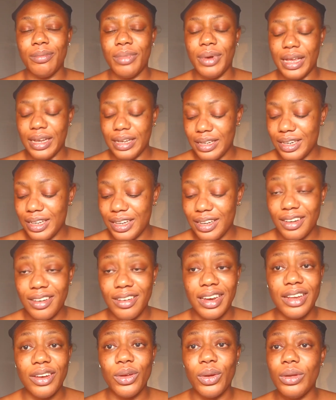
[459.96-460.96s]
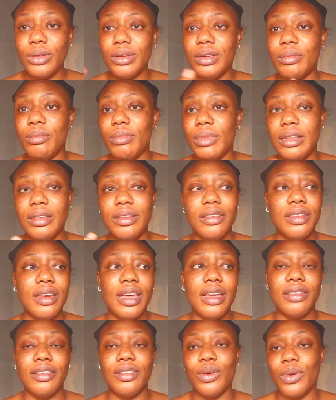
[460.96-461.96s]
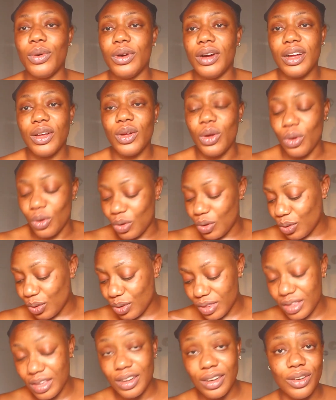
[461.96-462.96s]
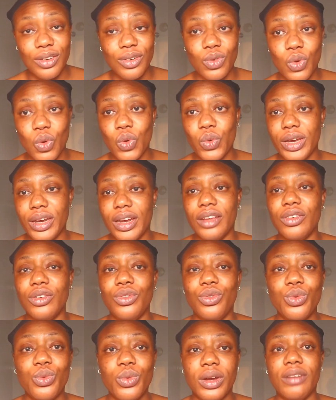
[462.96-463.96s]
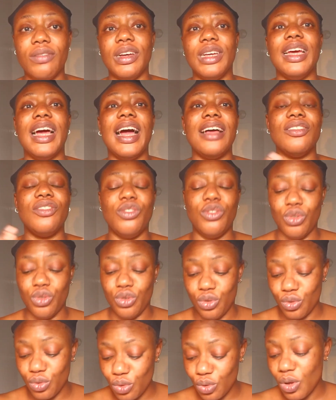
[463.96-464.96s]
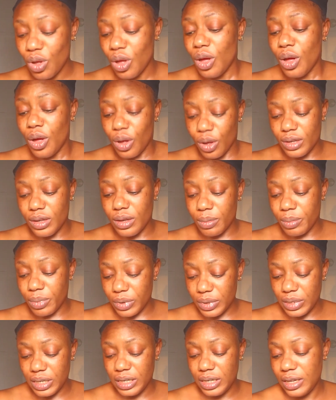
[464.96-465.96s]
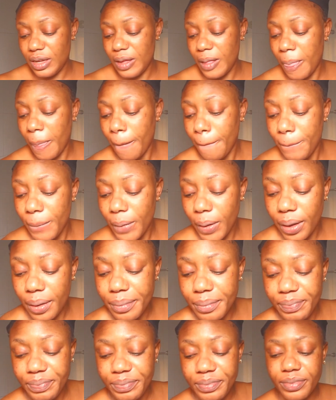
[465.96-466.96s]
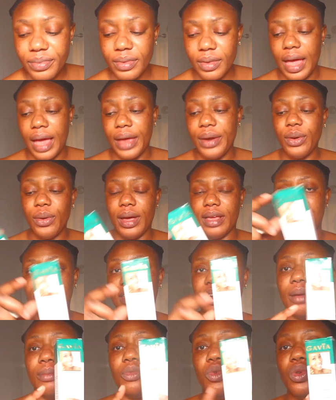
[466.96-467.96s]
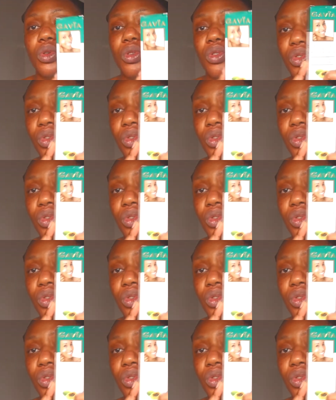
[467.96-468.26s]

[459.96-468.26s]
Blending, let all the maintenance or alcohol thing going on, whatever it has to do on the body. I know I said I'm going